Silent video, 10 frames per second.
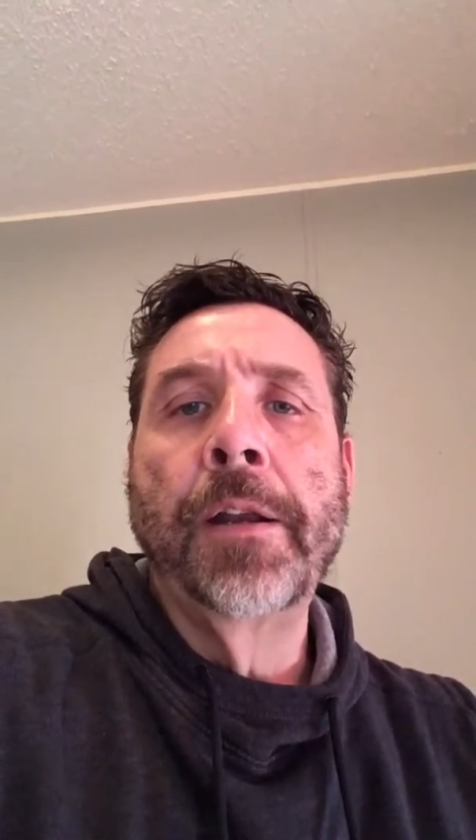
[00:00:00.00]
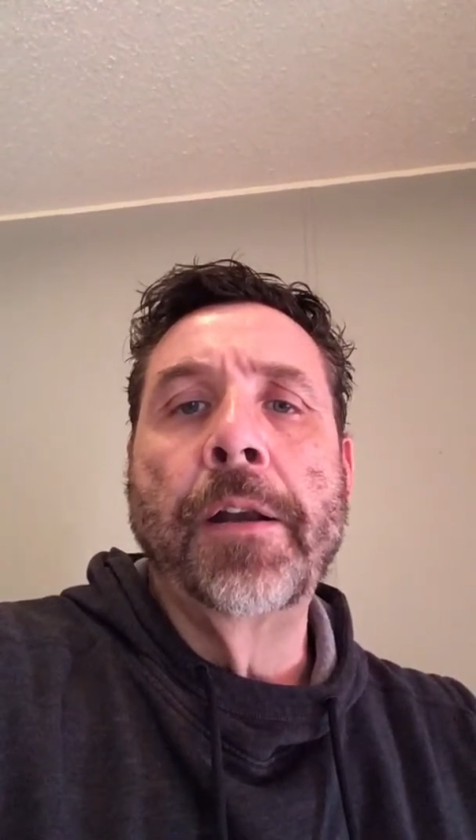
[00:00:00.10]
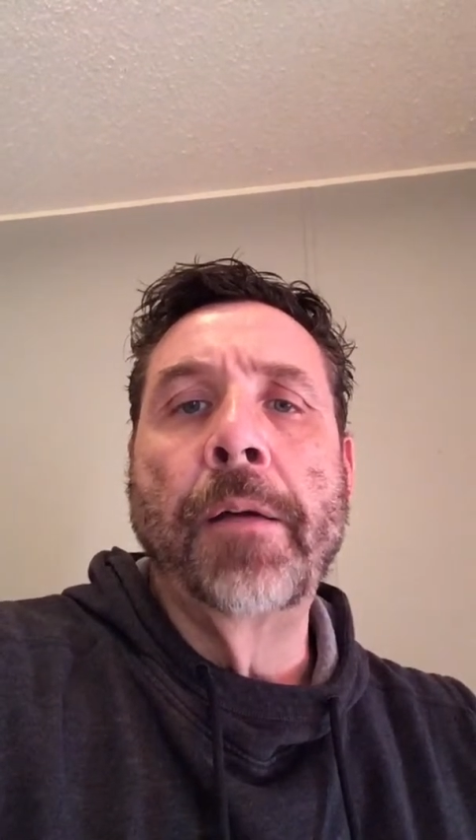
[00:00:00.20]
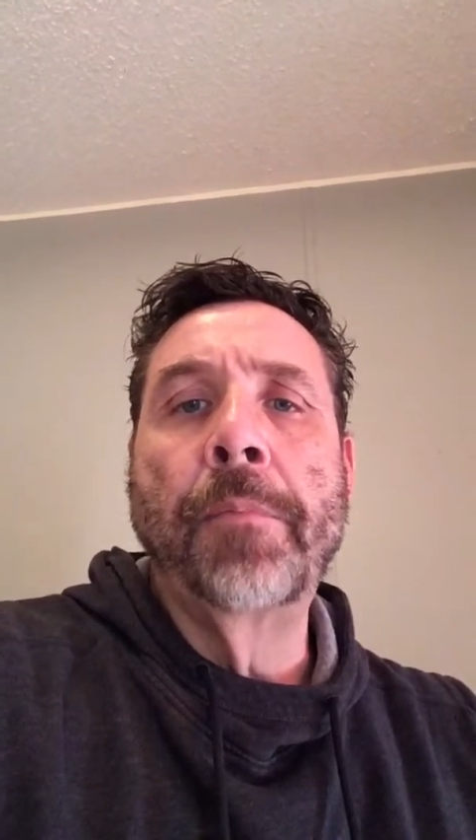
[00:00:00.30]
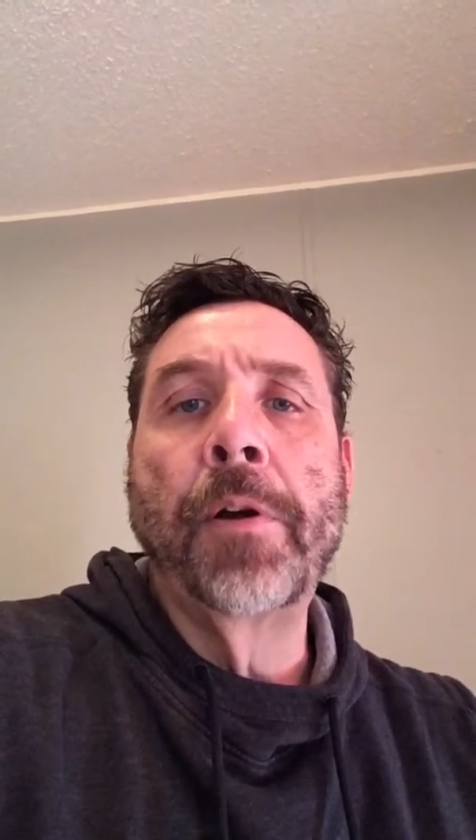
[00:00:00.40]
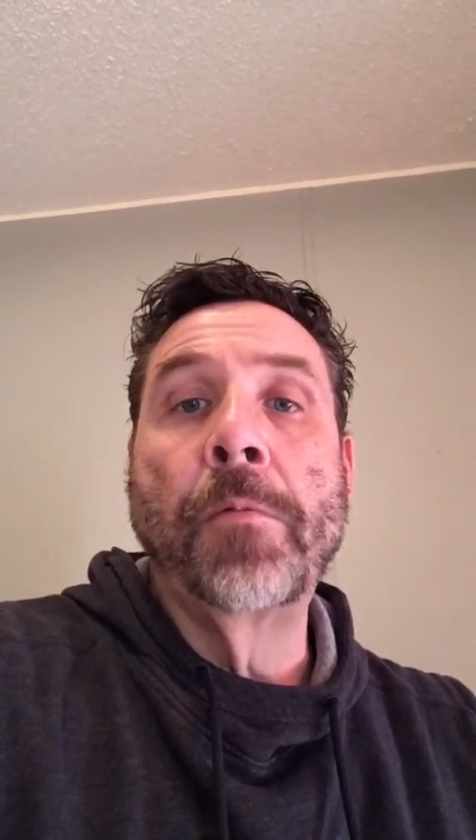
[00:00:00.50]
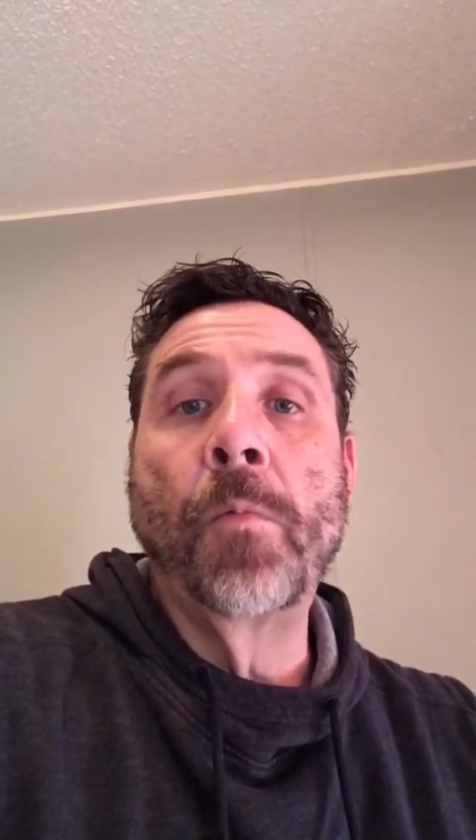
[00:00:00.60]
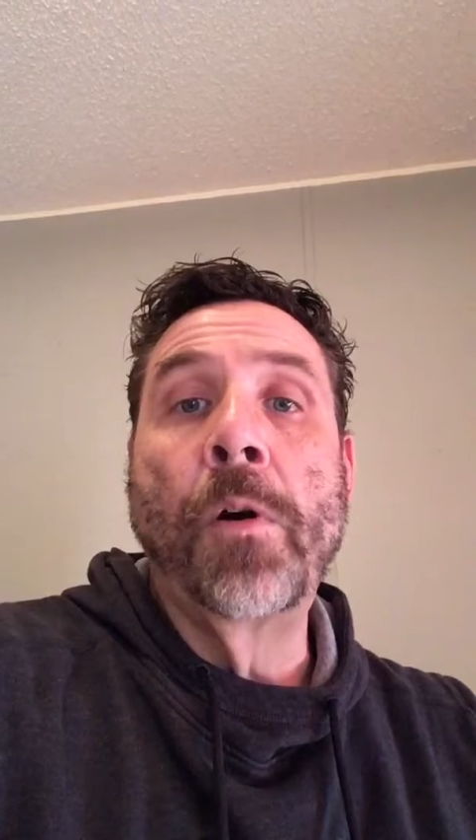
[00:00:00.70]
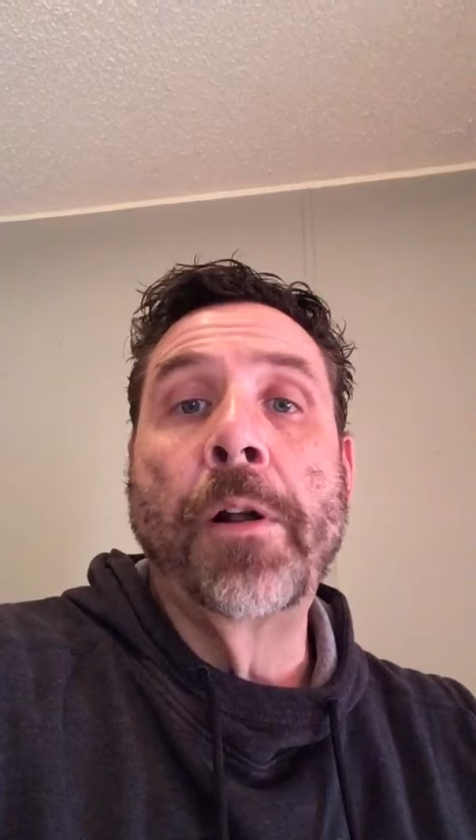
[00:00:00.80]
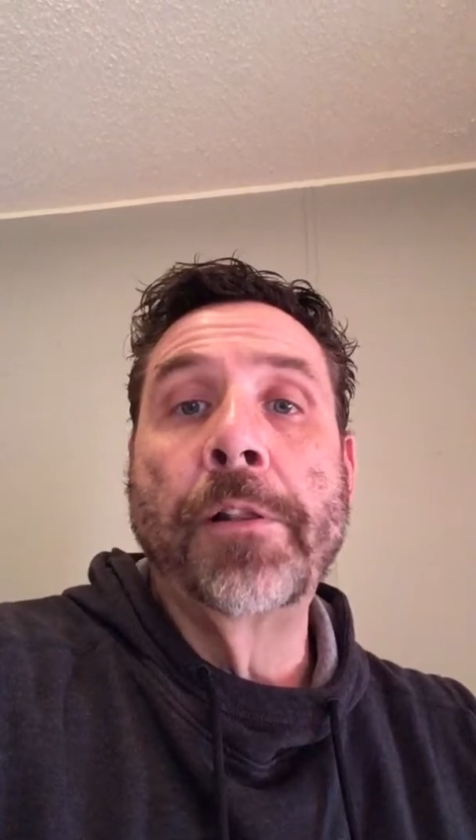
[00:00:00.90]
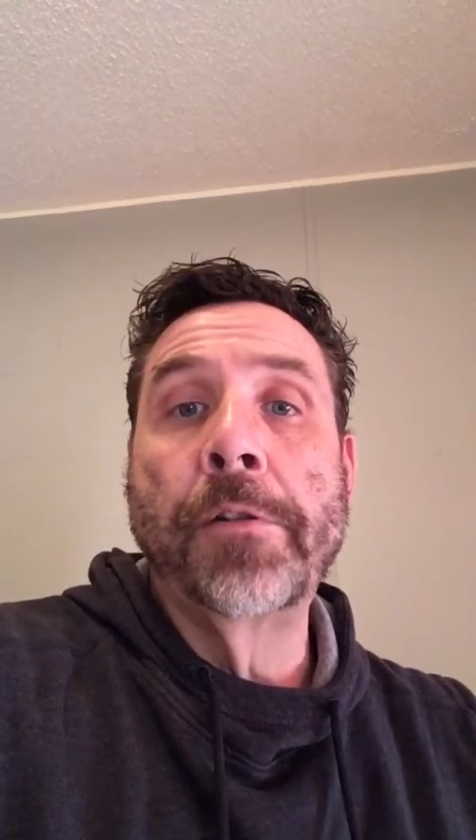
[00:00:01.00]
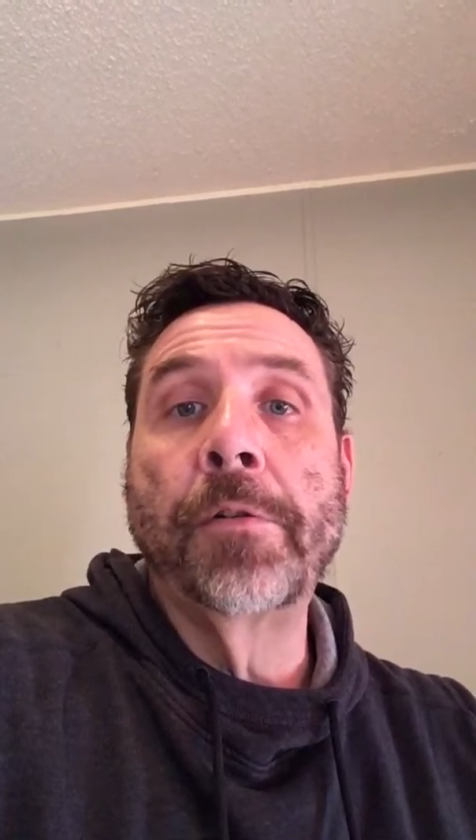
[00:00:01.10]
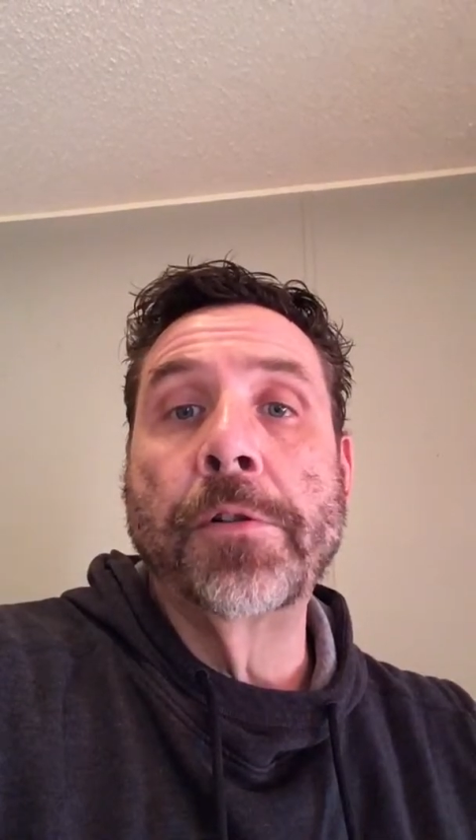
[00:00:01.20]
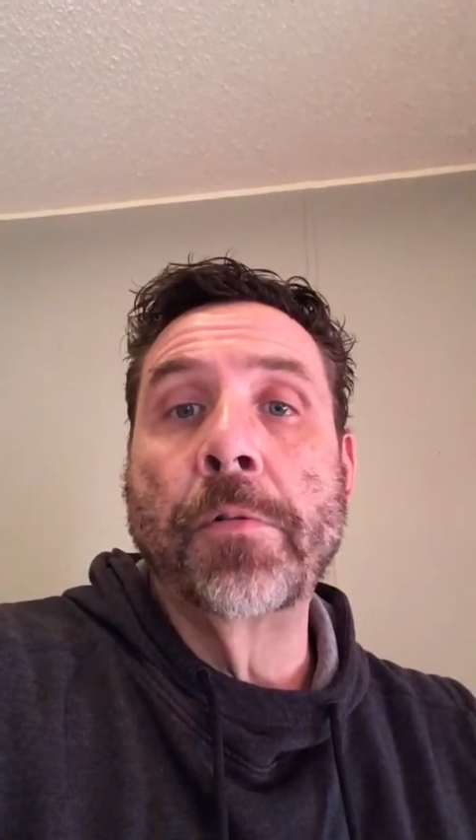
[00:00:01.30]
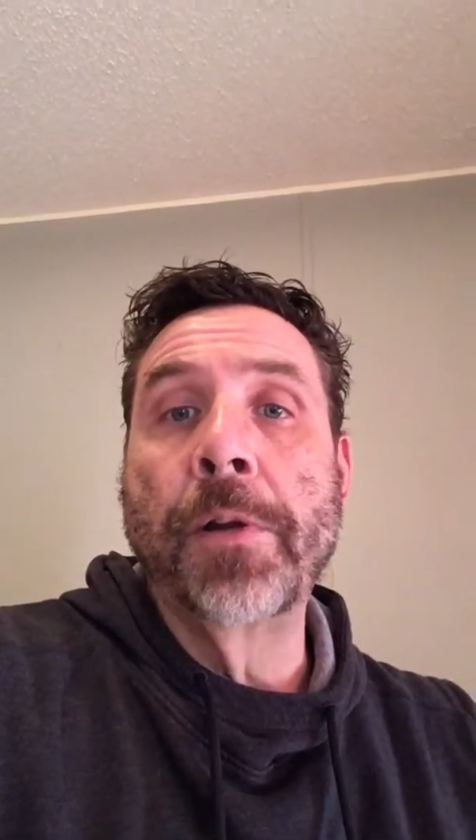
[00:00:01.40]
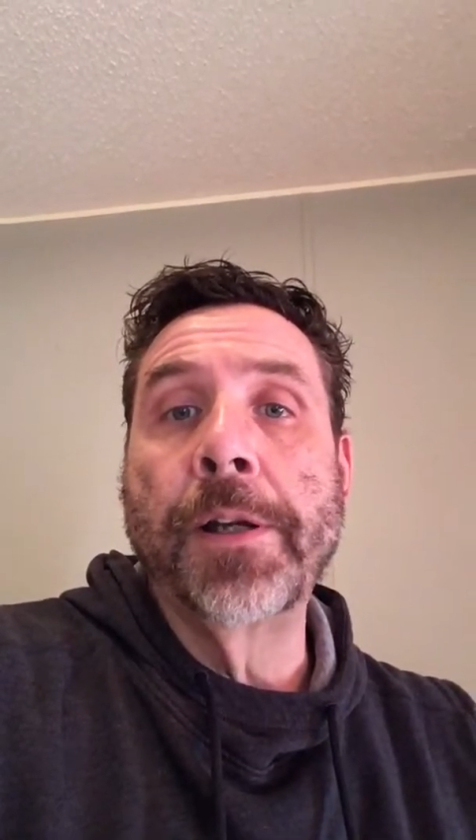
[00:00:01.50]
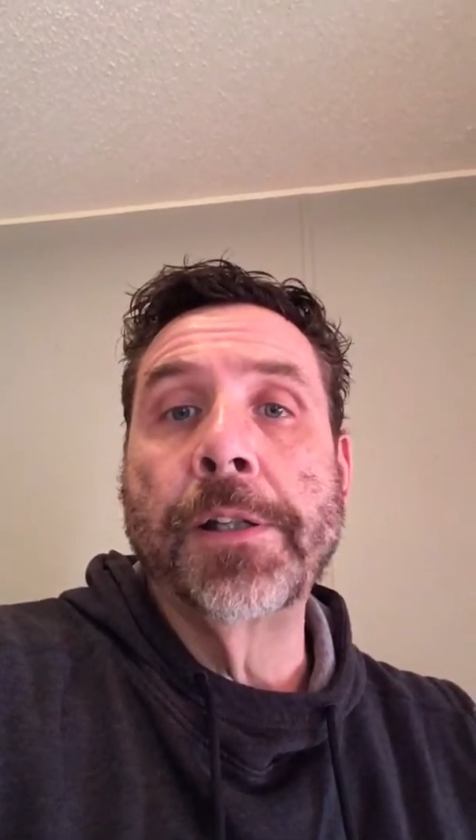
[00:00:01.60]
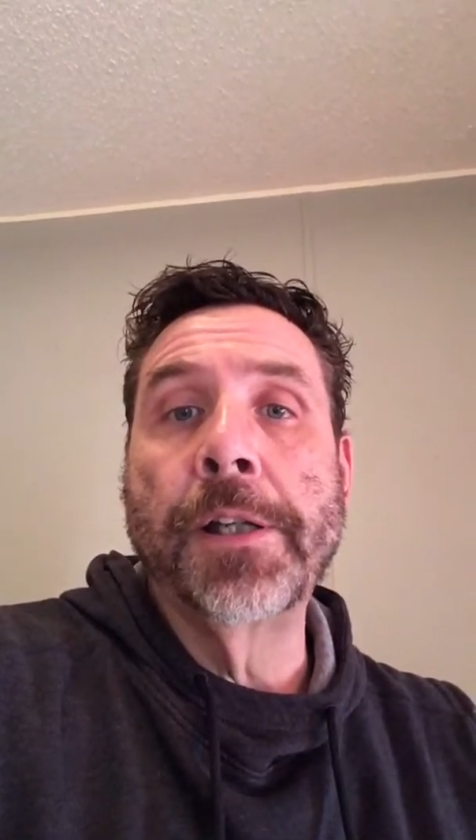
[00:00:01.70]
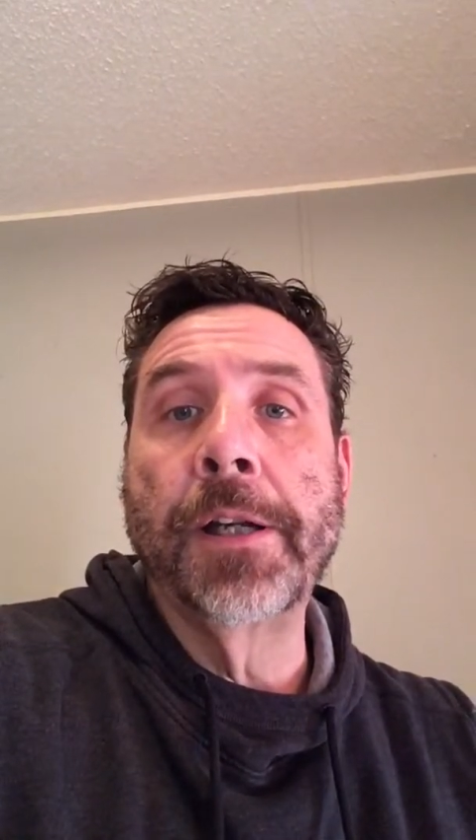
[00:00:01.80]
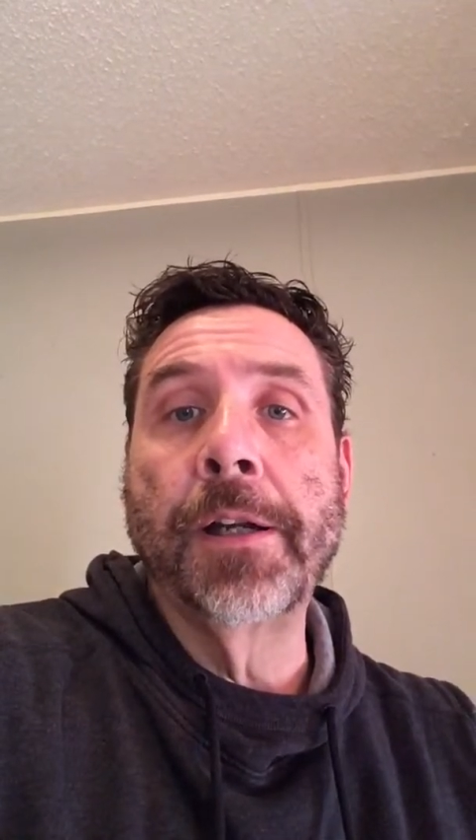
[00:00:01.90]
numbering 1 through
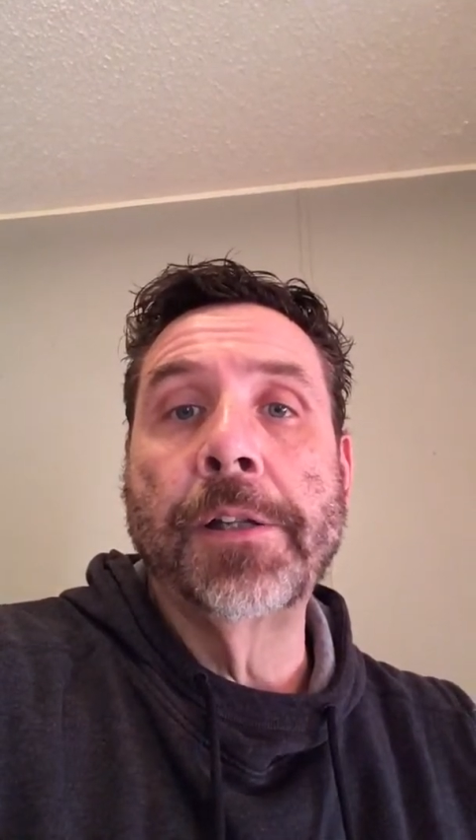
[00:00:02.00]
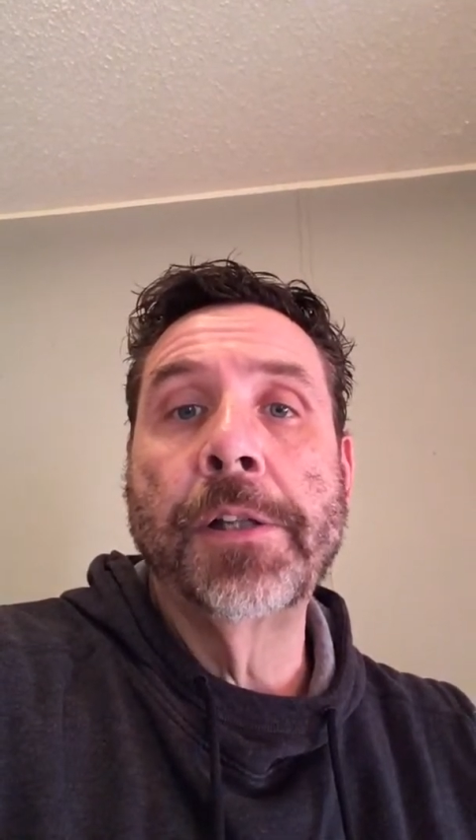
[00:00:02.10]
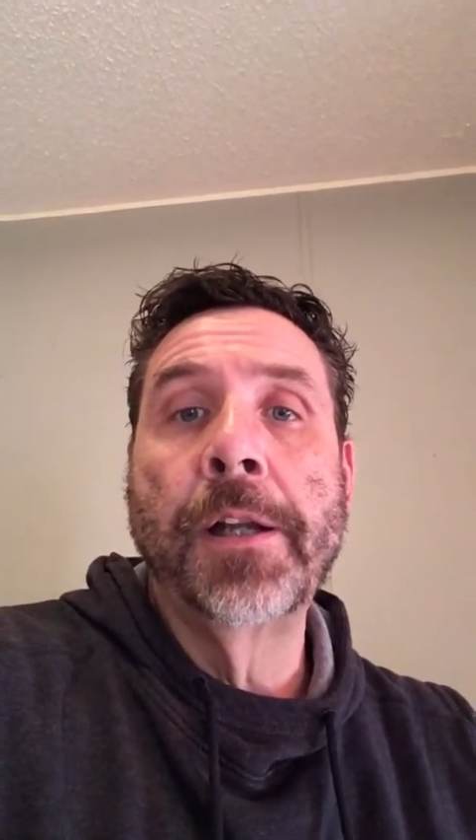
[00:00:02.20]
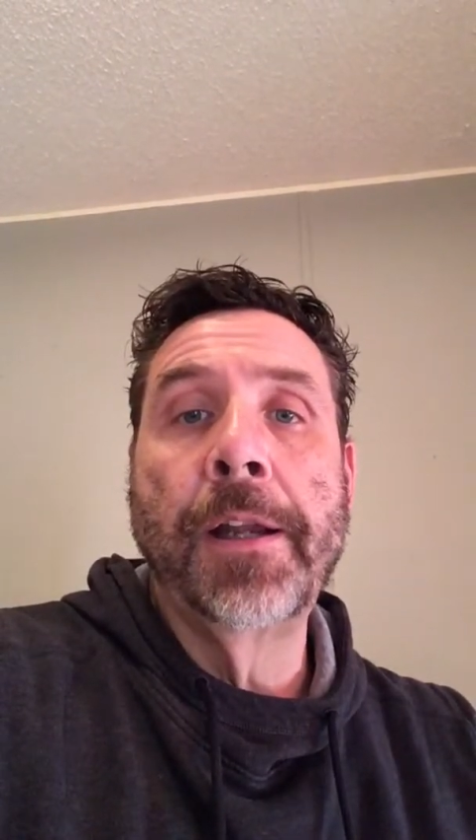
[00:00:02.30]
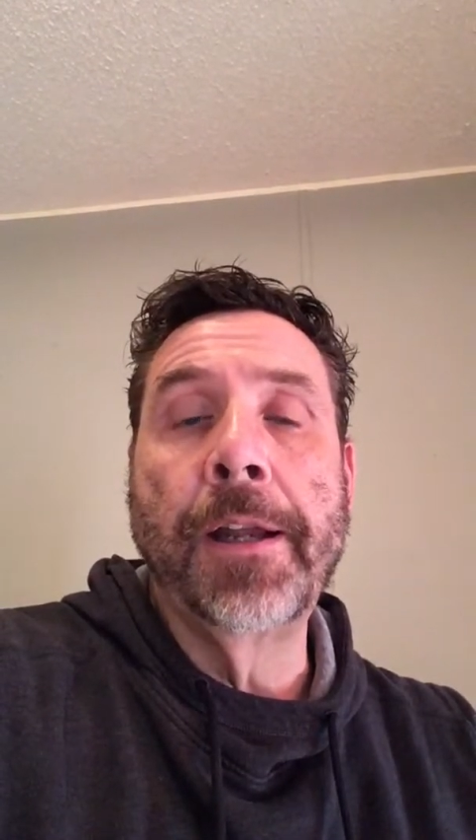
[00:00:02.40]
26,